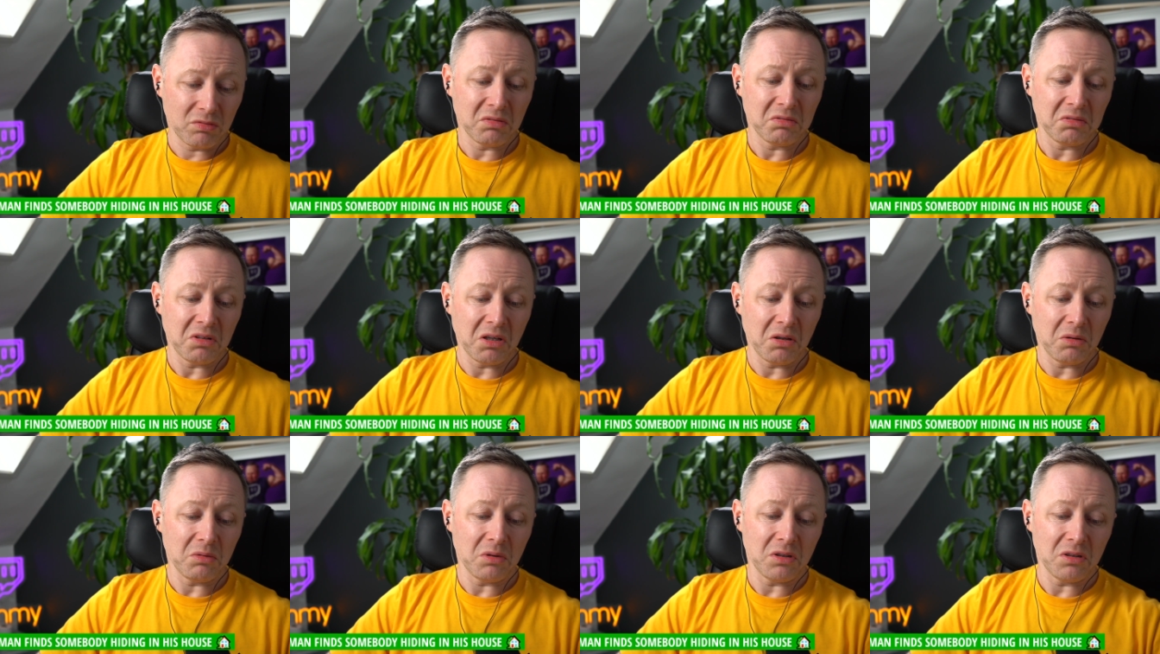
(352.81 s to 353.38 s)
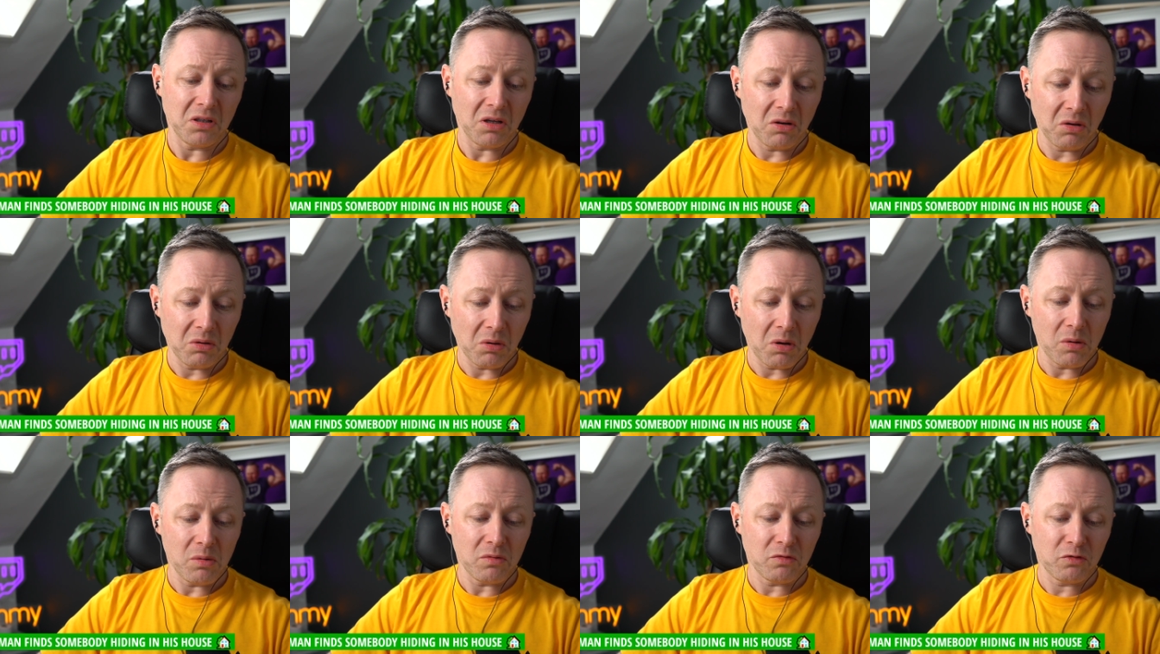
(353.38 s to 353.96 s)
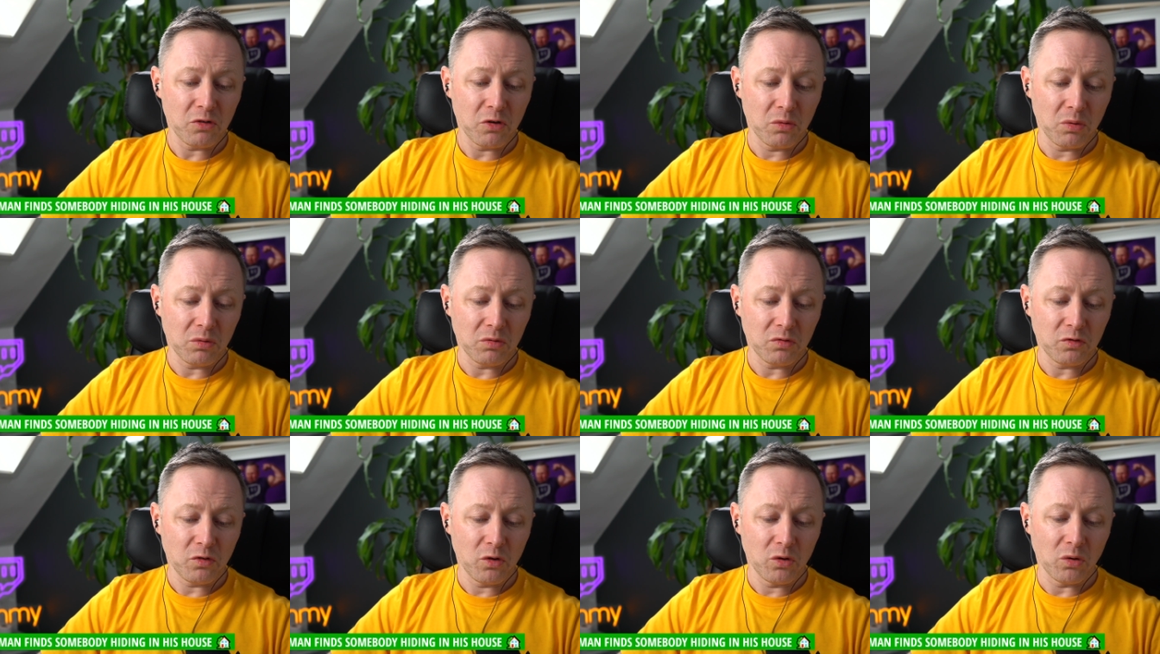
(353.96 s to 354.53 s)
I mean, a few,
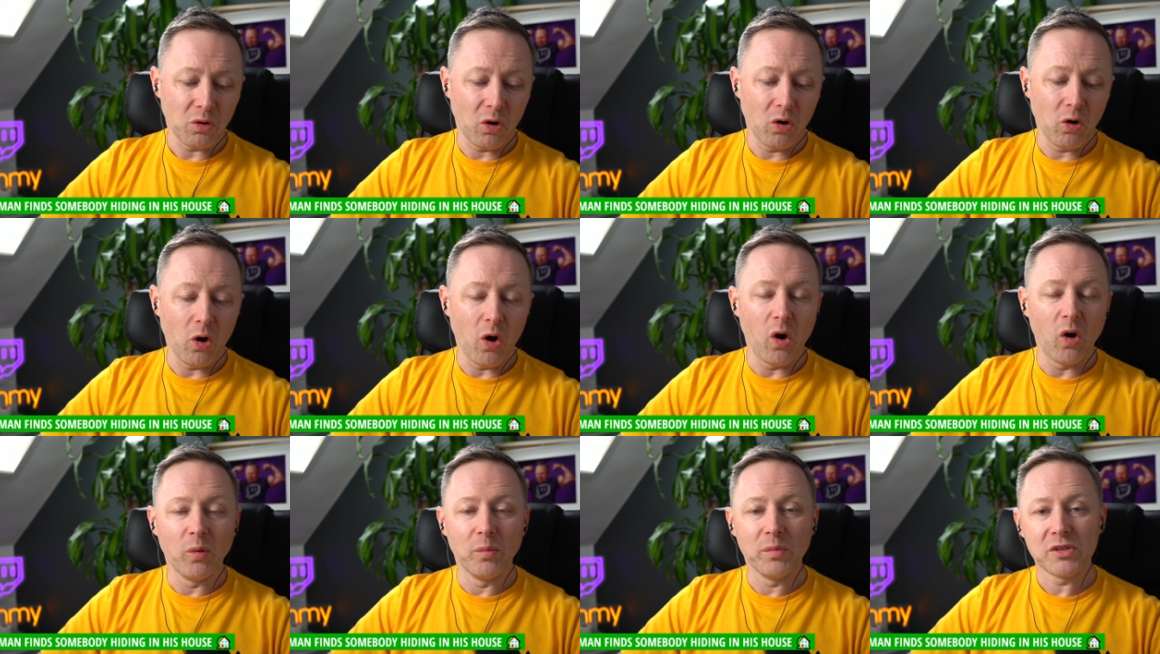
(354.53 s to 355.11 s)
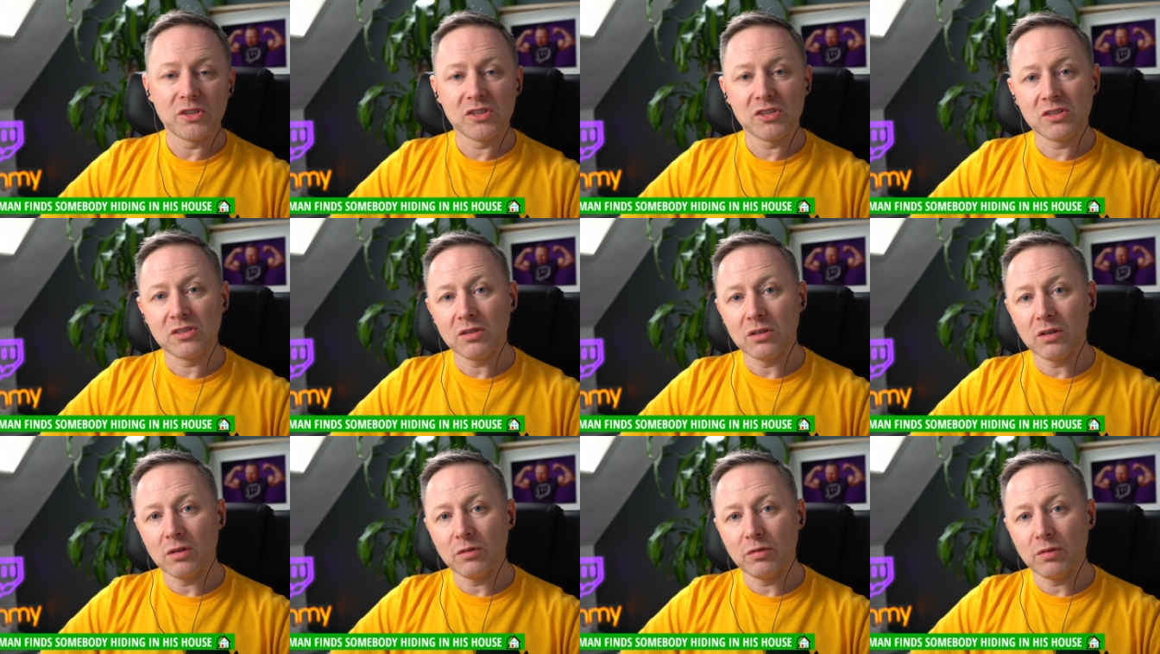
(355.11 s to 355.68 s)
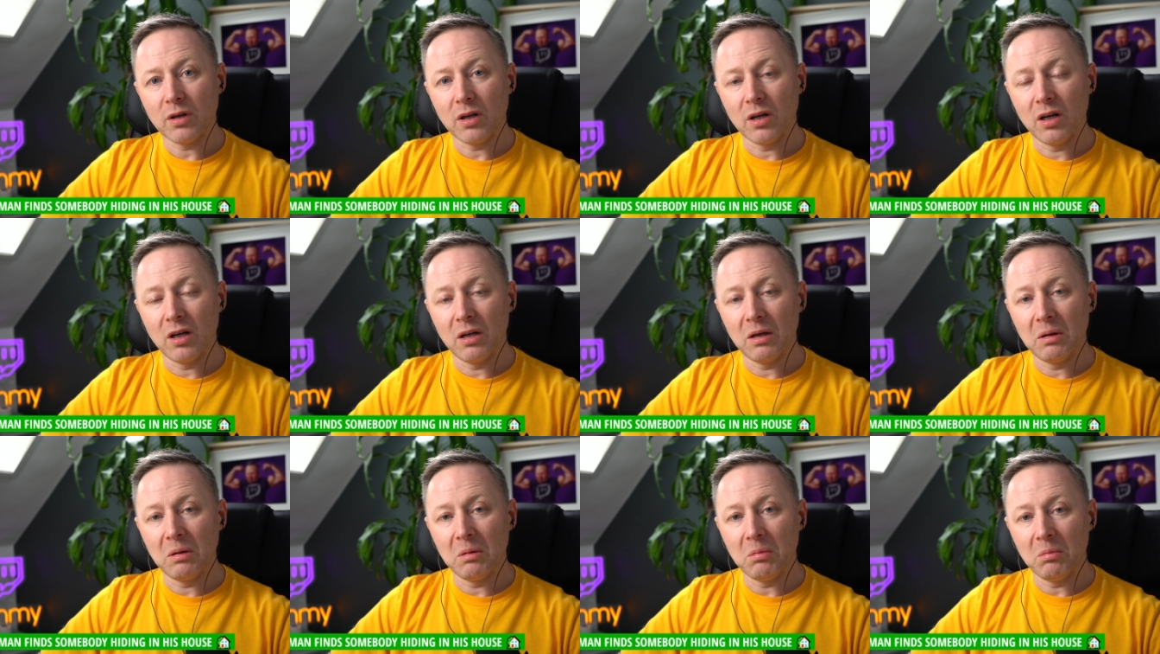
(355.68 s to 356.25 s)
few almost
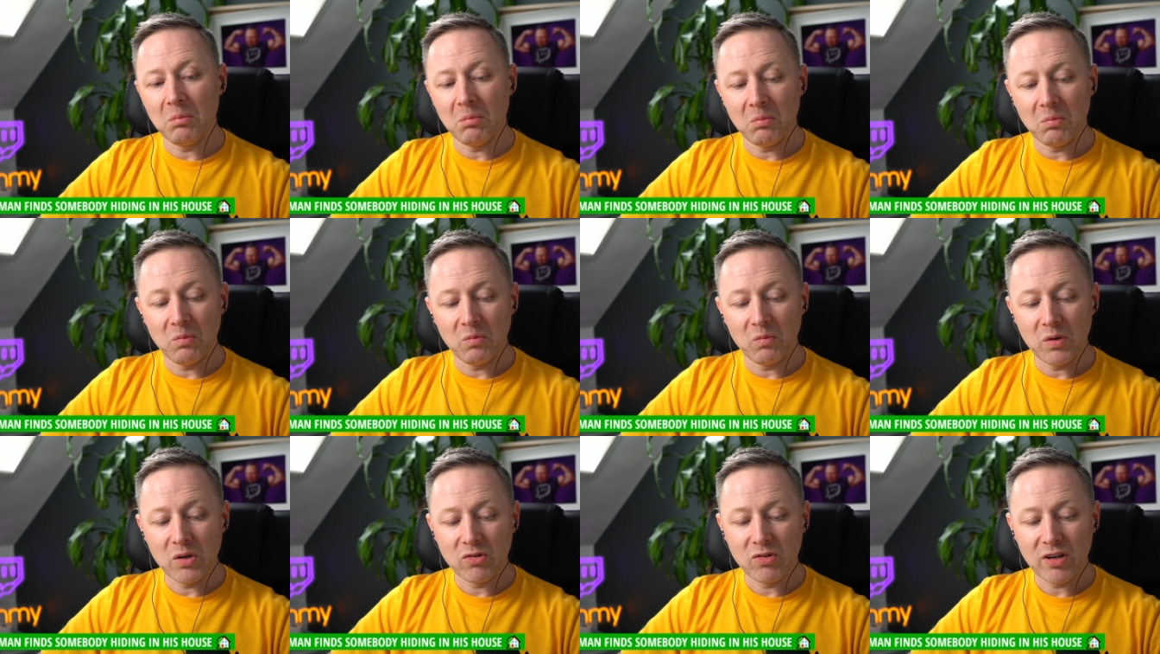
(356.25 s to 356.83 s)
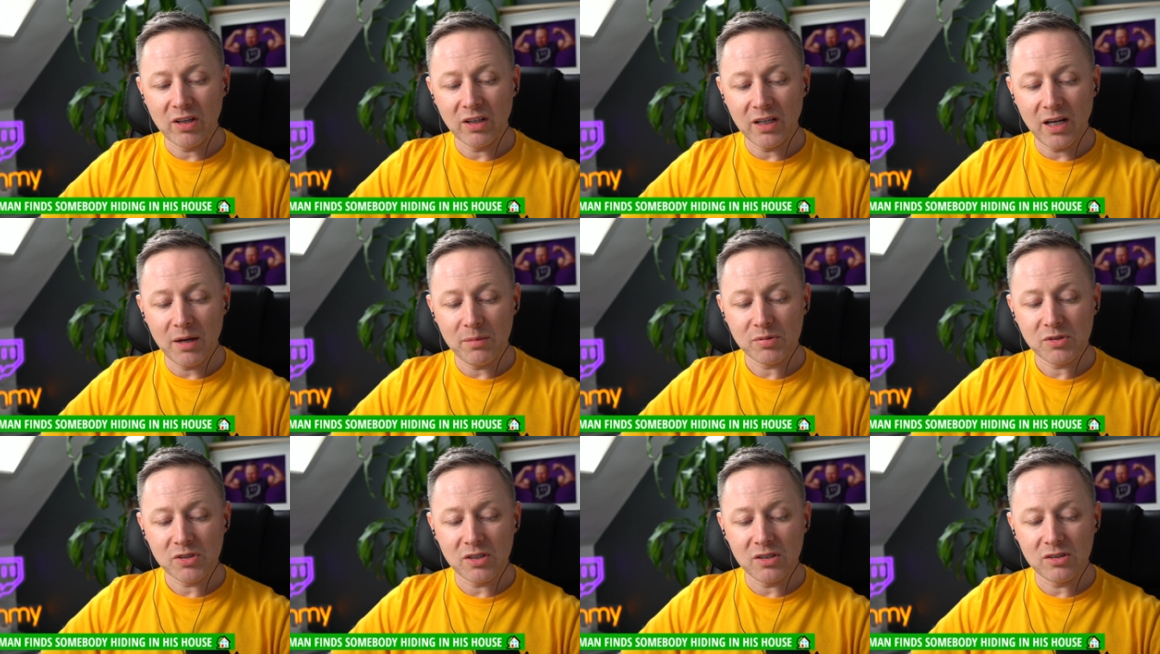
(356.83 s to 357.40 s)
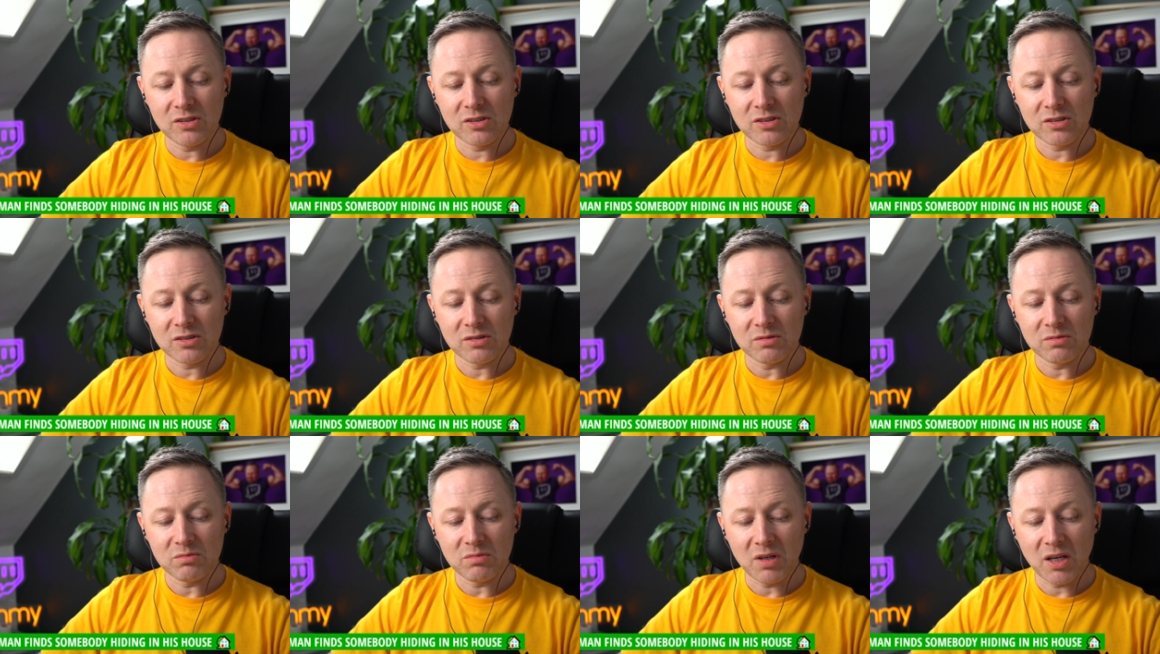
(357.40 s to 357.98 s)
uh, wee relapses
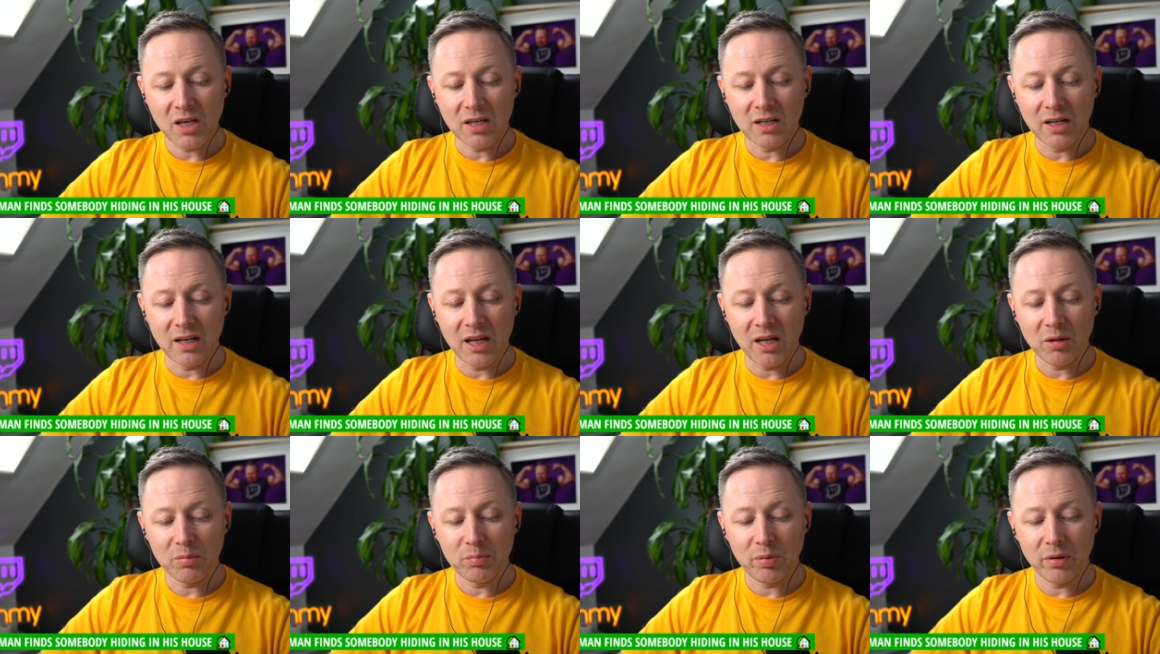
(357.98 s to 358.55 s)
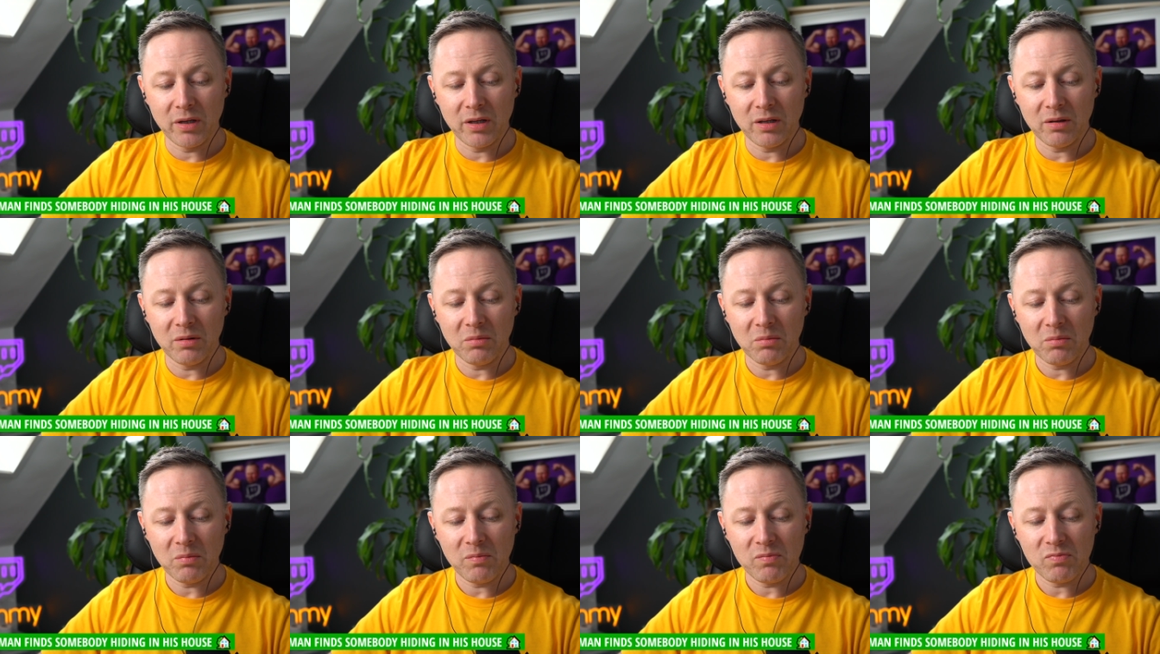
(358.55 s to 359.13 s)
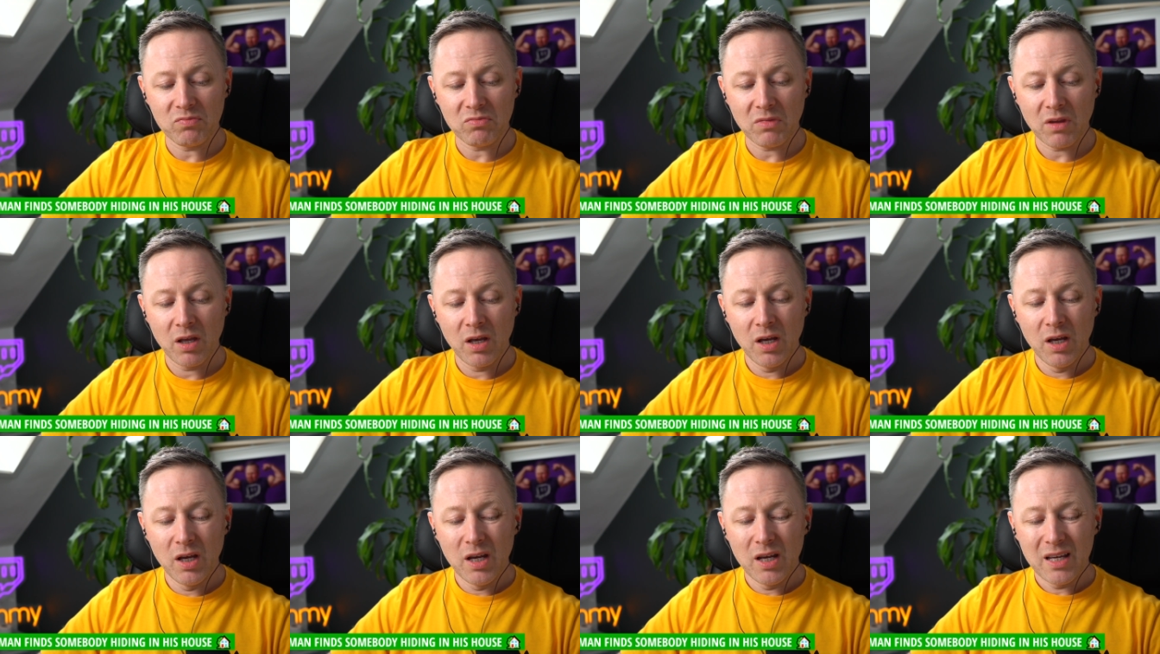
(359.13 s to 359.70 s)
here and there, but
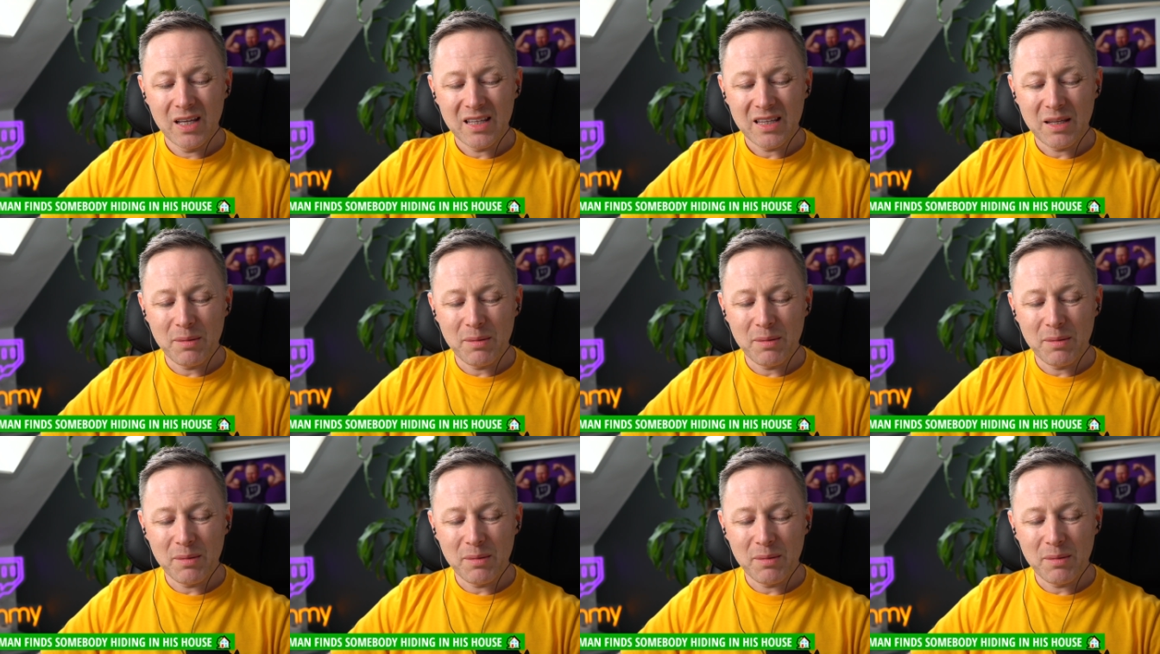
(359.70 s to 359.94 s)
the